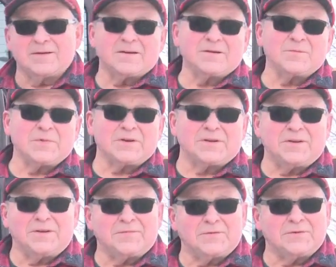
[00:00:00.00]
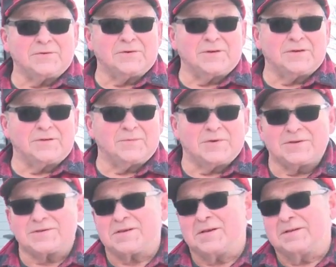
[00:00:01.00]
Uh, my nephew and my
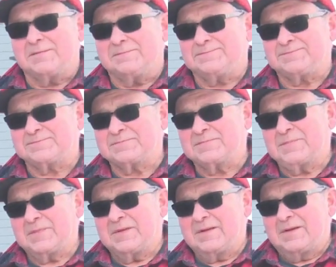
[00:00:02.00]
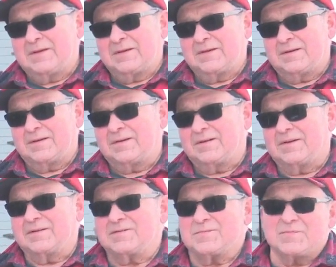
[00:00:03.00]
son. And
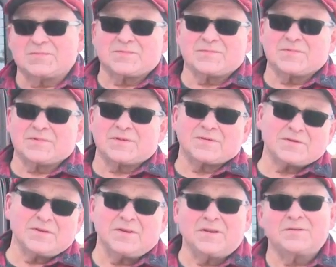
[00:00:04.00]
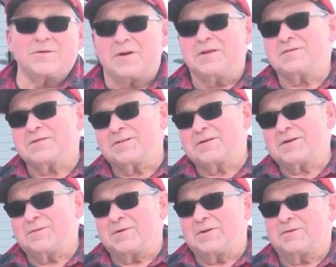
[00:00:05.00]
my son and grandson are
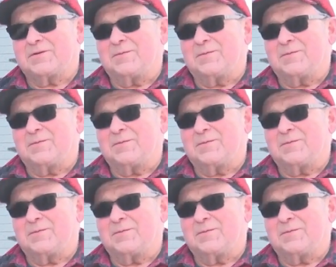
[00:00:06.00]
coming out